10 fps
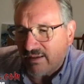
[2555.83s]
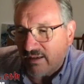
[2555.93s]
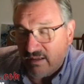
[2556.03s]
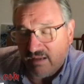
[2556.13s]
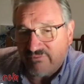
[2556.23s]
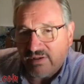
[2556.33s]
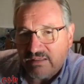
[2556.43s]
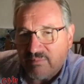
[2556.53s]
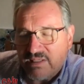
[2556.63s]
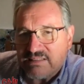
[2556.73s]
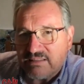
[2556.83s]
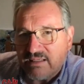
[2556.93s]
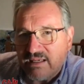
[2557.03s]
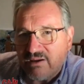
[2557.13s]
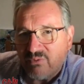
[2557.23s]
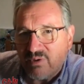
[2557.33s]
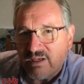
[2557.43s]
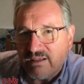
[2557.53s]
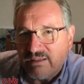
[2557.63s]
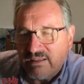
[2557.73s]
I find it amazing
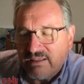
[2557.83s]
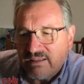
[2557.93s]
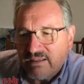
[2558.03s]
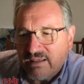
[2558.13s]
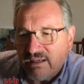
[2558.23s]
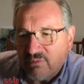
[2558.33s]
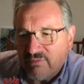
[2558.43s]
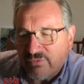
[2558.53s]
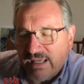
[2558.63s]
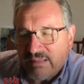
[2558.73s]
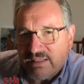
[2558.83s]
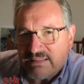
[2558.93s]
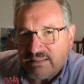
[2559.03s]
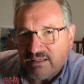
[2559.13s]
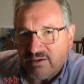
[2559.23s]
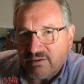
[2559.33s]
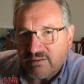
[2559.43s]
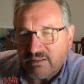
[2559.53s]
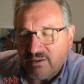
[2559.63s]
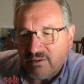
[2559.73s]
how we fragmented in
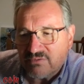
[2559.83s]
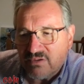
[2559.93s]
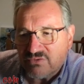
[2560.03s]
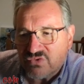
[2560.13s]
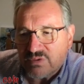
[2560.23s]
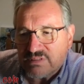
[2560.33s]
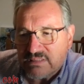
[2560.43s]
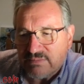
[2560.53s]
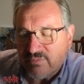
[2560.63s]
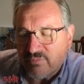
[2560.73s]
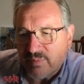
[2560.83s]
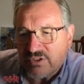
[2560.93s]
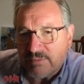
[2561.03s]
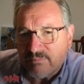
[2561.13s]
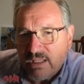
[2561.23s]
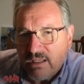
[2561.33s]
our sources of information.